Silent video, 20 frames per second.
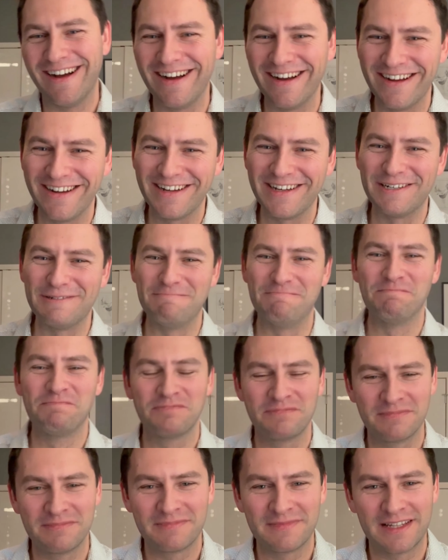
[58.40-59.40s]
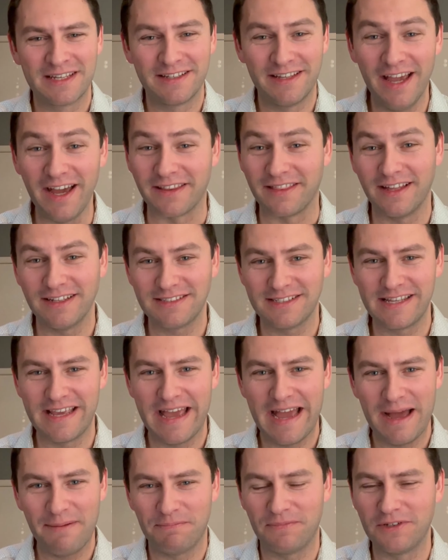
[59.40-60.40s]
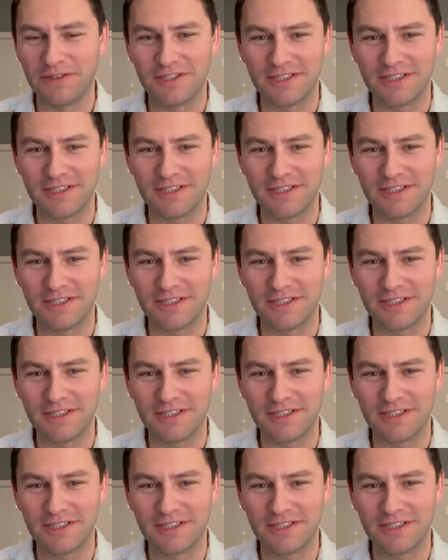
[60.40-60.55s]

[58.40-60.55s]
uh, yeah, that's the app. You